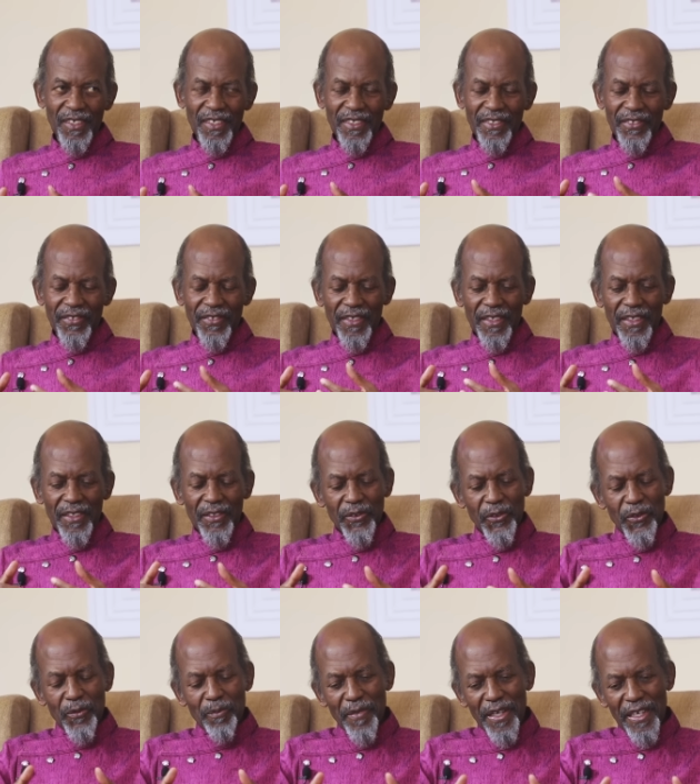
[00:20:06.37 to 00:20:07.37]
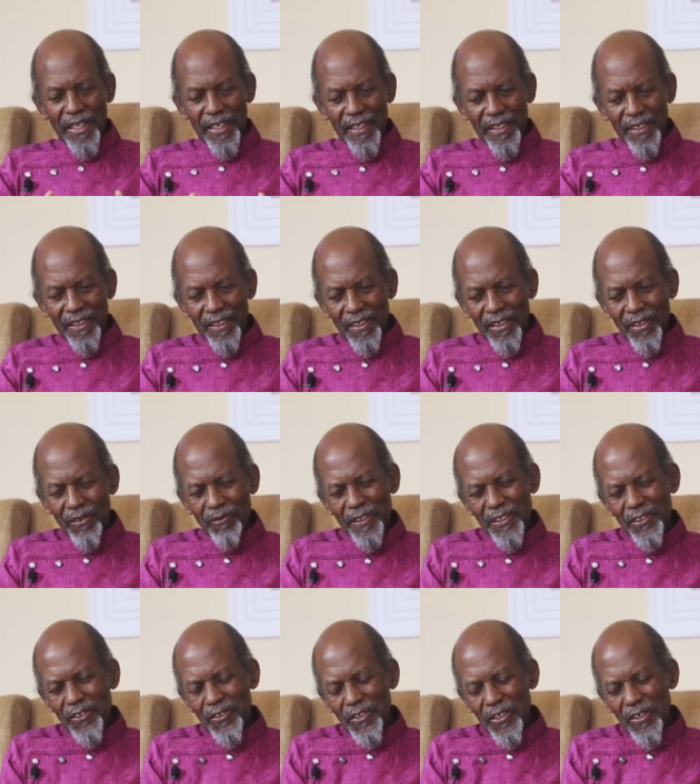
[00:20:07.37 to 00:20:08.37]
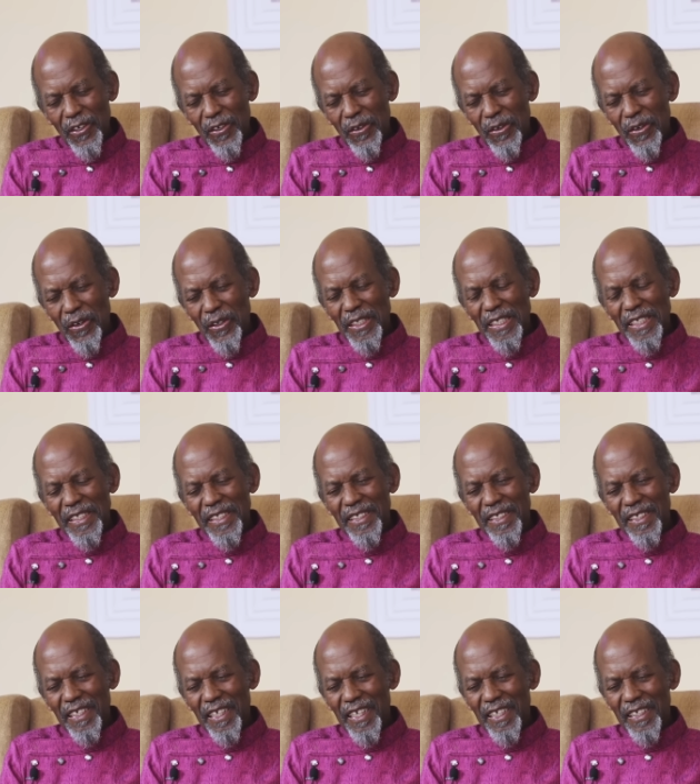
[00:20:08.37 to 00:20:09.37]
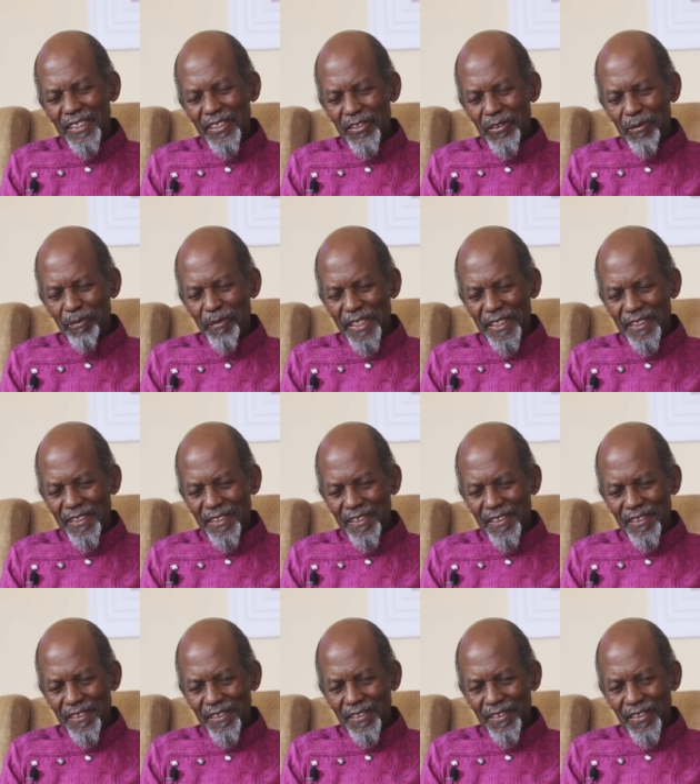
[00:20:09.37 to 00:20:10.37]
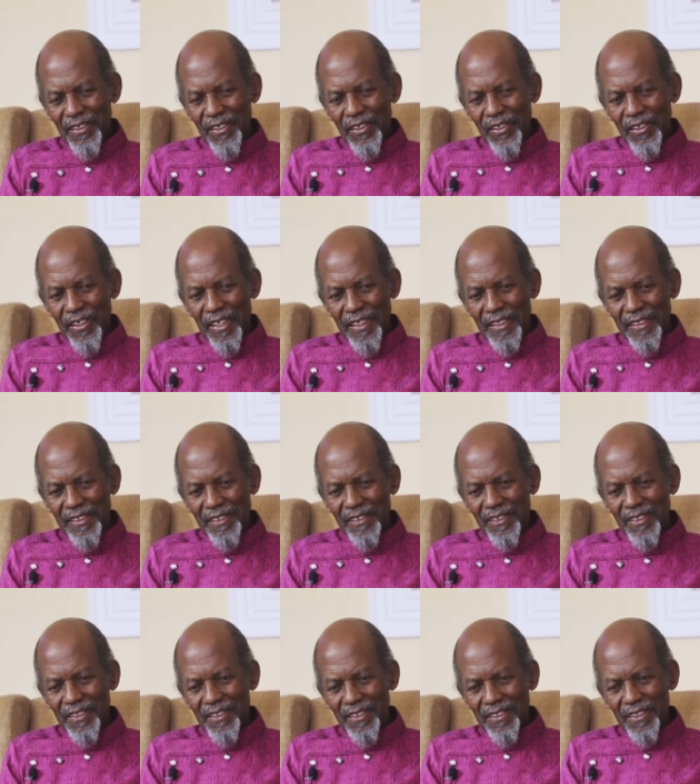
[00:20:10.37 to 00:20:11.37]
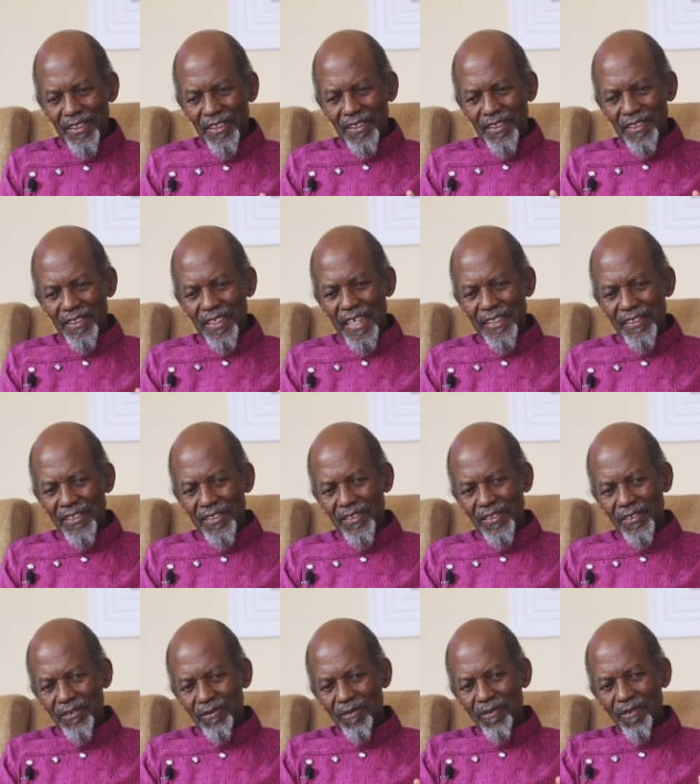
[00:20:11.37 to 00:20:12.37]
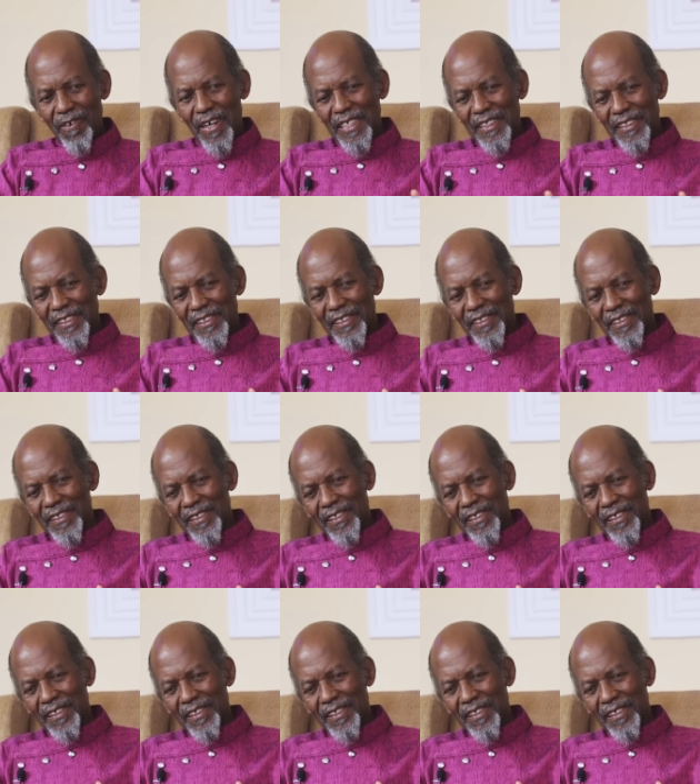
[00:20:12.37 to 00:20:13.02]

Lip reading: You see, you may withdraw only a little bit, and that's one.